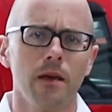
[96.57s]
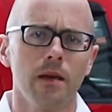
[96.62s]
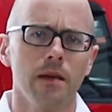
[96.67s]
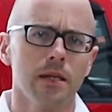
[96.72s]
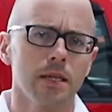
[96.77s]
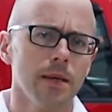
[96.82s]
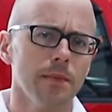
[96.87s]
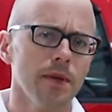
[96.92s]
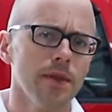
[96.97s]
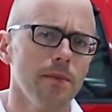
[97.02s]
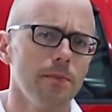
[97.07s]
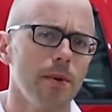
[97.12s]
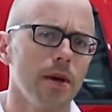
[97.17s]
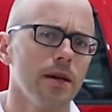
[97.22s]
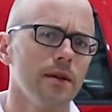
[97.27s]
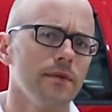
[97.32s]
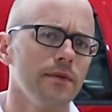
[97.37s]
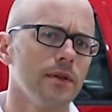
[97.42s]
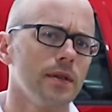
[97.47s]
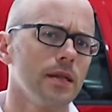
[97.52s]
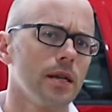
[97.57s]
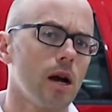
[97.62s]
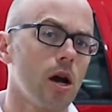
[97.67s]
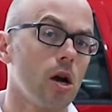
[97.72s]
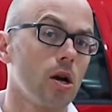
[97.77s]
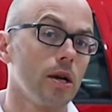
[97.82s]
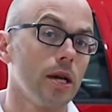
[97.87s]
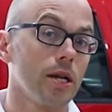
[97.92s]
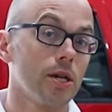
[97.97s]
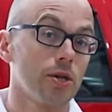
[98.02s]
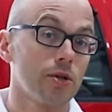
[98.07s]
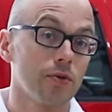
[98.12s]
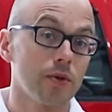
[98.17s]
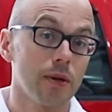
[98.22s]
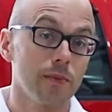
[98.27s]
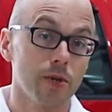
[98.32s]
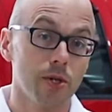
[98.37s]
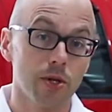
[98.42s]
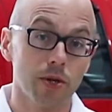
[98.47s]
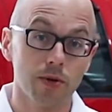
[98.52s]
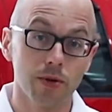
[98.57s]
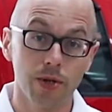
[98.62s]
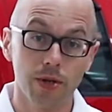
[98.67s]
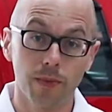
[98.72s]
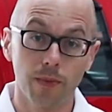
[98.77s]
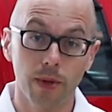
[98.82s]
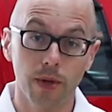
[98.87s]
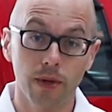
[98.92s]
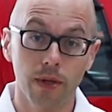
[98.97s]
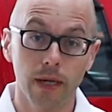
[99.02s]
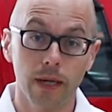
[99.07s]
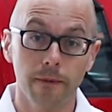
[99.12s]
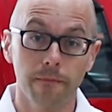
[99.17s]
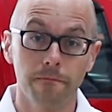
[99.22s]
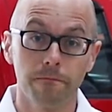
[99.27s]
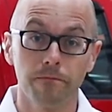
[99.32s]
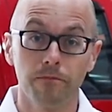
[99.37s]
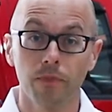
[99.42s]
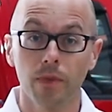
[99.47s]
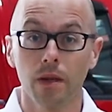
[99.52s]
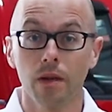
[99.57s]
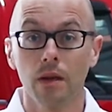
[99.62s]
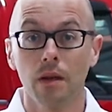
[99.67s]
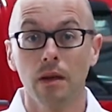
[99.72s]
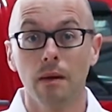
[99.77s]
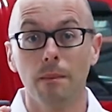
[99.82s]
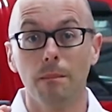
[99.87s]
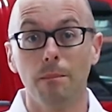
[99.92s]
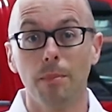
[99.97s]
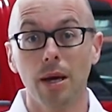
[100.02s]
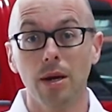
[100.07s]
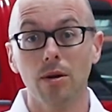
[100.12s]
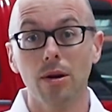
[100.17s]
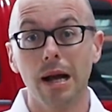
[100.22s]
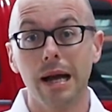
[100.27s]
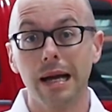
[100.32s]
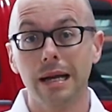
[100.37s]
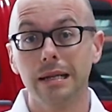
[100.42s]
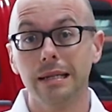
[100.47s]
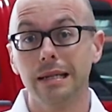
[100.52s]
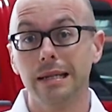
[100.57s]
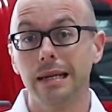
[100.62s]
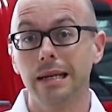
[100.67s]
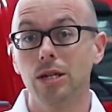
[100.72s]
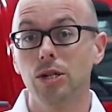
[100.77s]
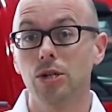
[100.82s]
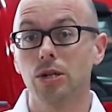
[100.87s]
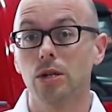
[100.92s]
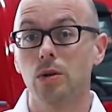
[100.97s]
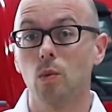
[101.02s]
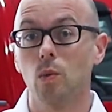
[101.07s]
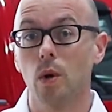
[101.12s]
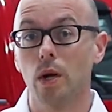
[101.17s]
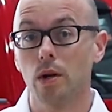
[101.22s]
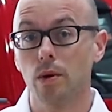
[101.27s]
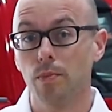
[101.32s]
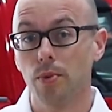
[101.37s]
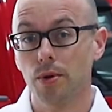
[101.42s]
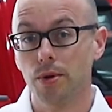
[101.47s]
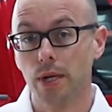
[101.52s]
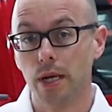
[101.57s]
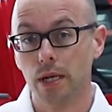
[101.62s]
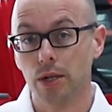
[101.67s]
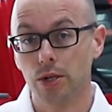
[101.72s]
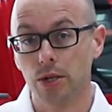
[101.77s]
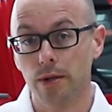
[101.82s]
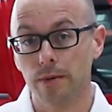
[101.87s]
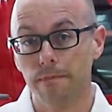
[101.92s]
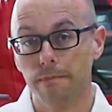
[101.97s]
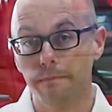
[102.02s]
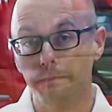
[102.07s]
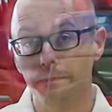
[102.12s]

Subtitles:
Some of the benefits are extreme shear stability, better oxidation and wear protection,